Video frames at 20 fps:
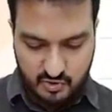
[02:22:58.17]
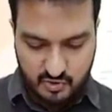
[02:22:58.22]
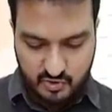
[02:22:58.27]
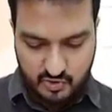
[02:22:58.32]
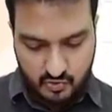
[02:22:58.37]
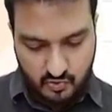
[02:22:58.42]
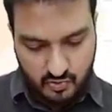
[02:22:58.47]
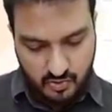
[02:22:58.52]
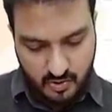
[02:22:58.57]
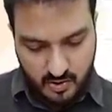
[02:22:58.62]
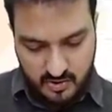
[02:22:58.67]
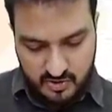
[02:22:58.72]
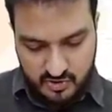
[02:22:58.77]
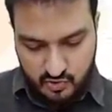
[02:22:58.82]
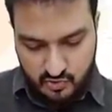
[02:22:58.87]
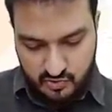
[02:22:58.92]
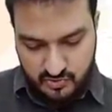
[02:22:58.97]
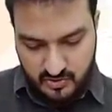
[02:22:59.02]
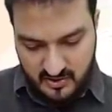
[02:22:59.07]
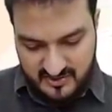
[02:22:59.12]
2,
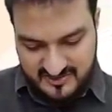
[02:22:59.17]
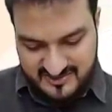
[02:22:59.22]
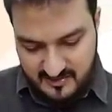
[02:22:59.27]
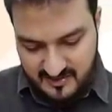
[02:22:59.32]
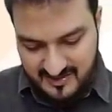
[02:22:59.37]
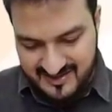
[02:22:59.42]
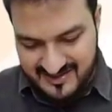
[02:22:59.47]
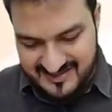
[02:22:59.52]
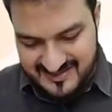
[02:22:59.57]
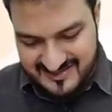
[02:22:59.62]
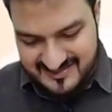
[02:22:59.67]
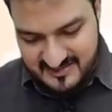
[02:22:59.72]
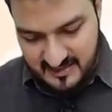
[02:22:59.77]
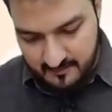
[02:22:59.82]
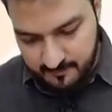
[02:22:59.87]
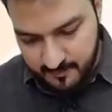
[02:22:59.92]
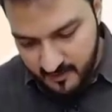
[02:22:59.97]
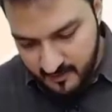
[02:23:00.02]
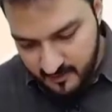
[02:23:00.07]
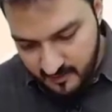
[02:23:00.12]
2000
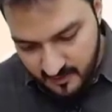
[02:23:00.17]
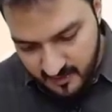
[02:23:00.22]
separately